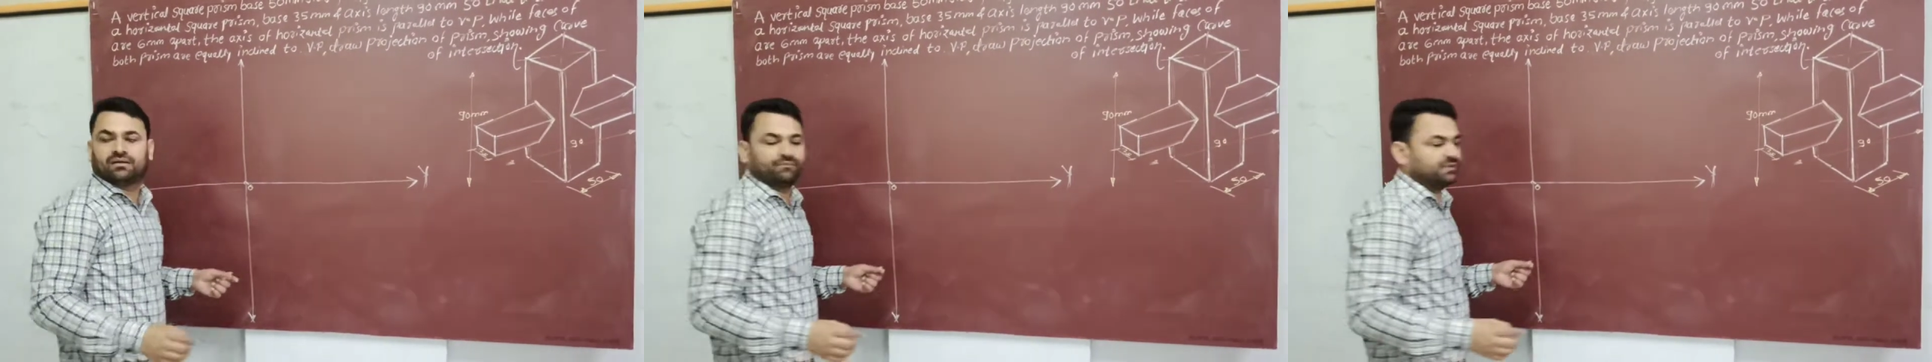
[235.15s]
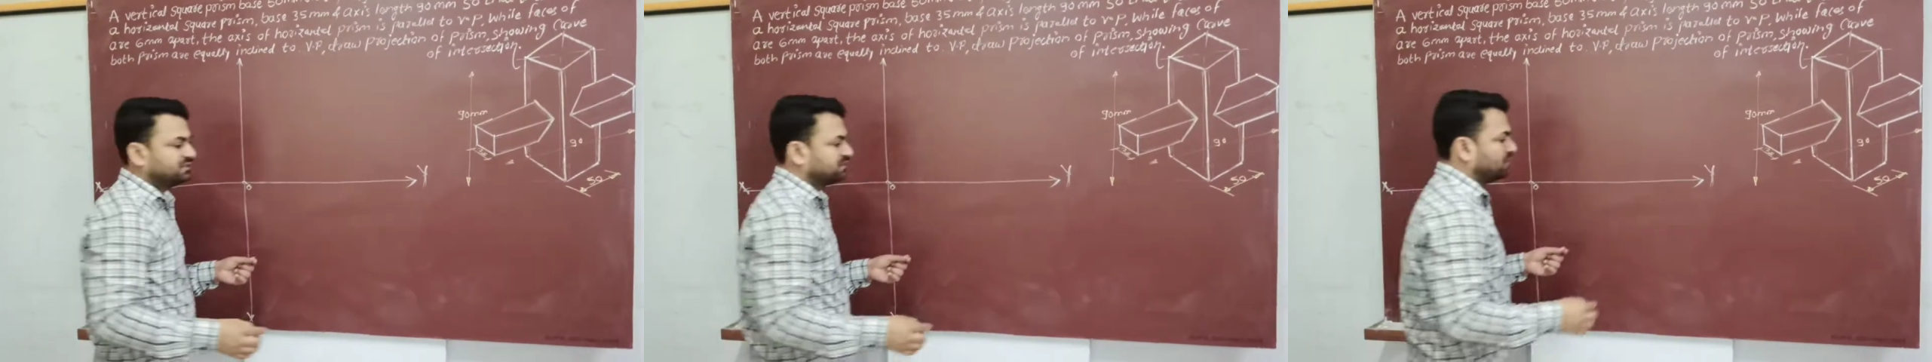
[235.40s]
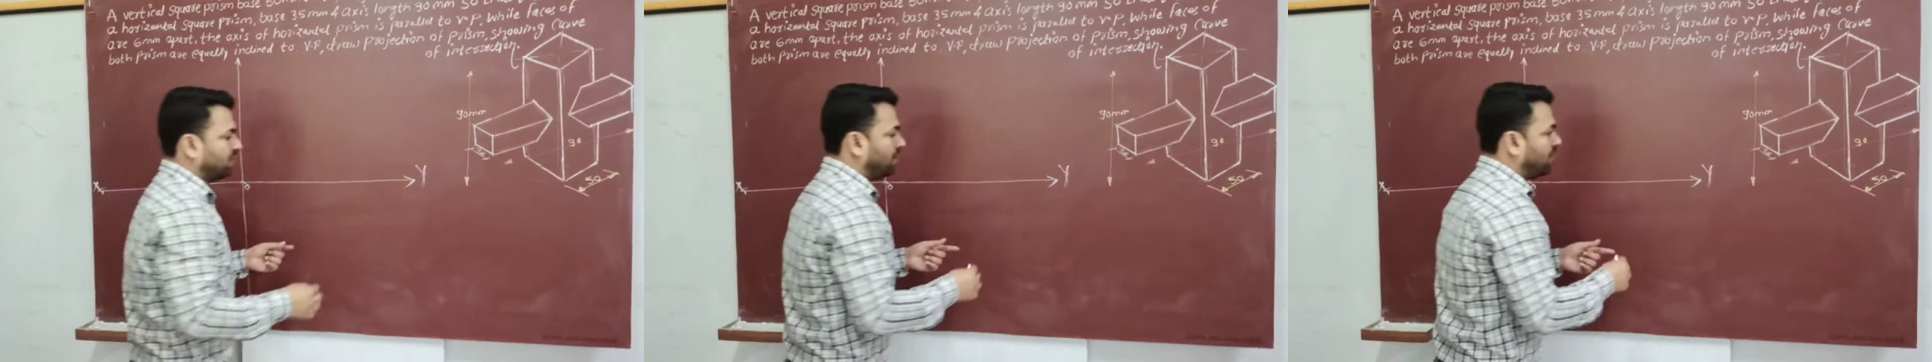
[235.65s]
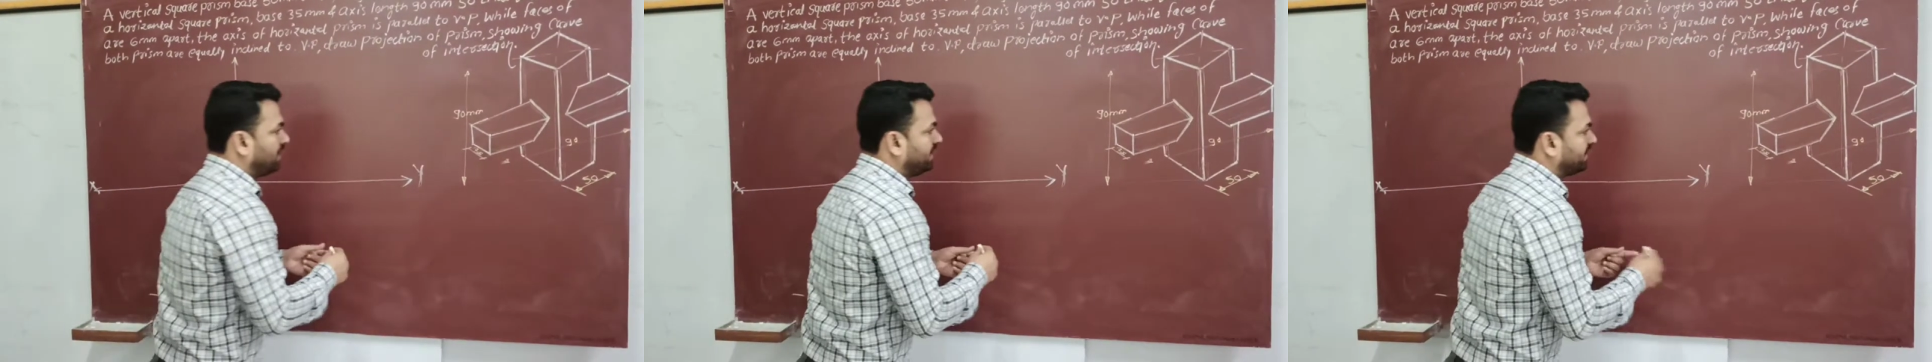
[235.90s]
with
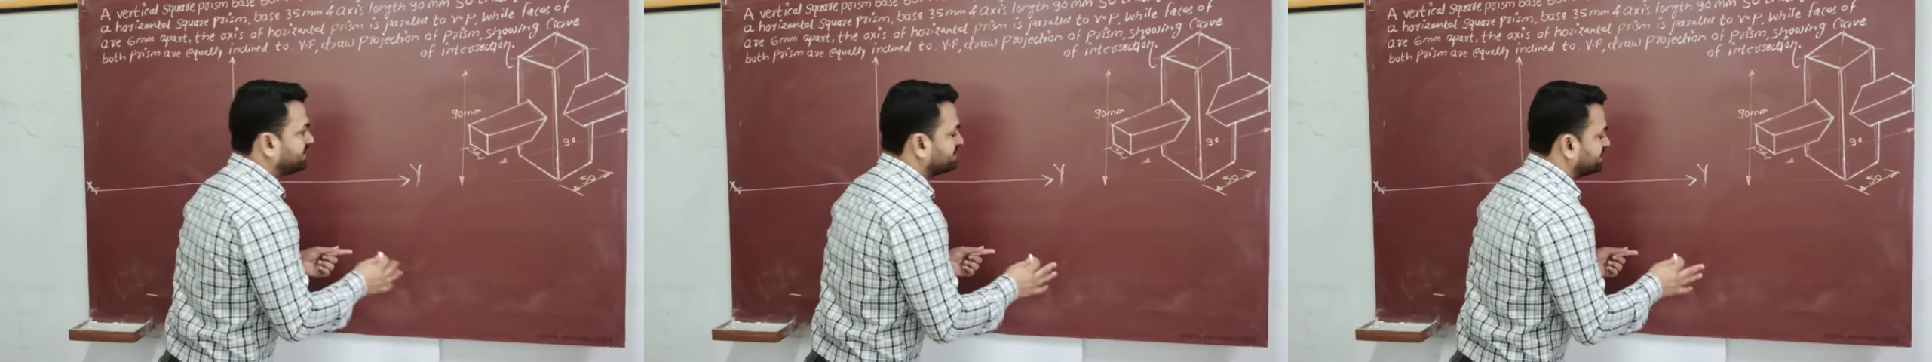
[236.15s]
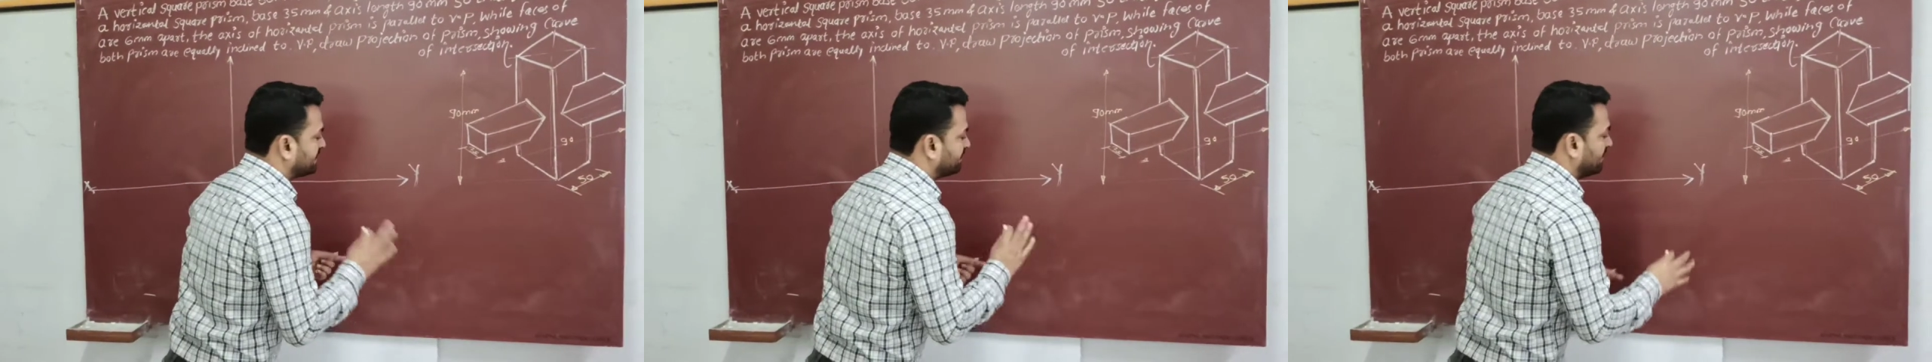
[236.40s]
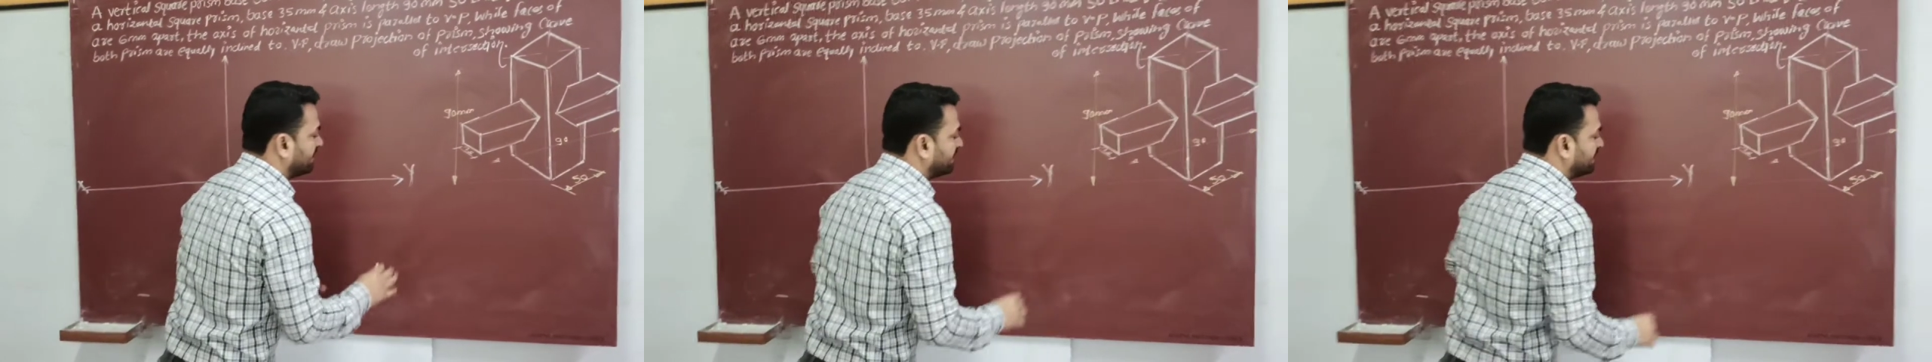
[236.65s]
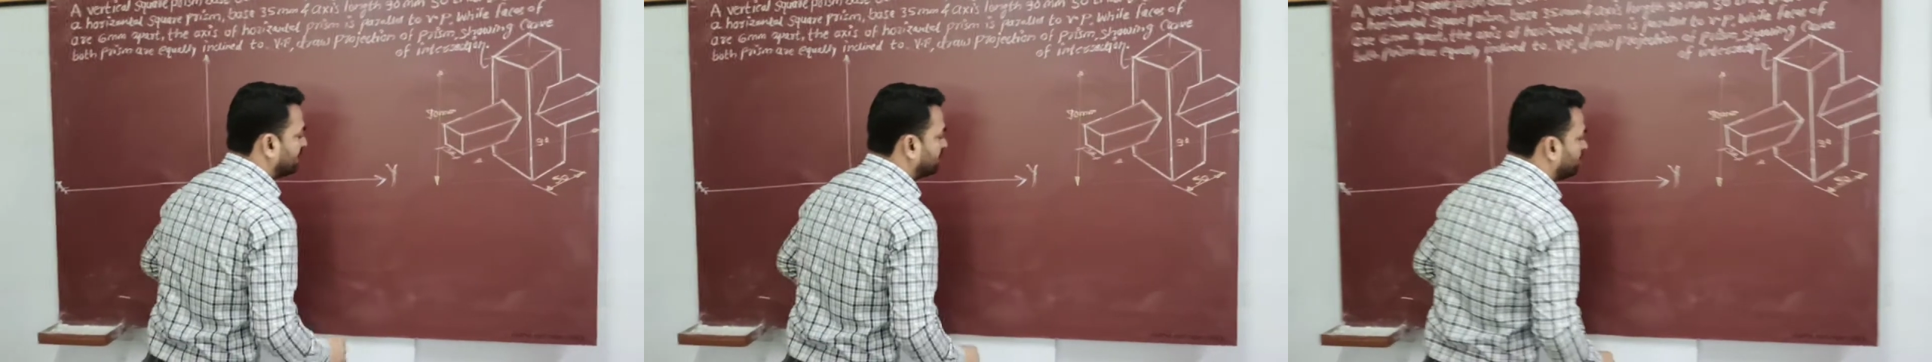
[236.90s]
all edges equally
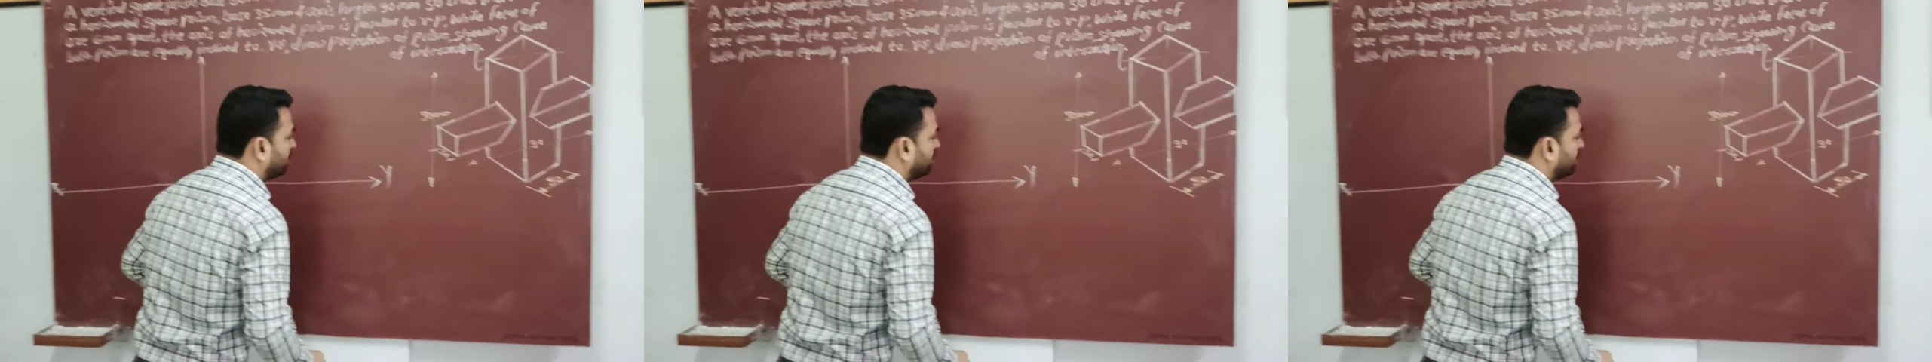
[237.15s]
inclined to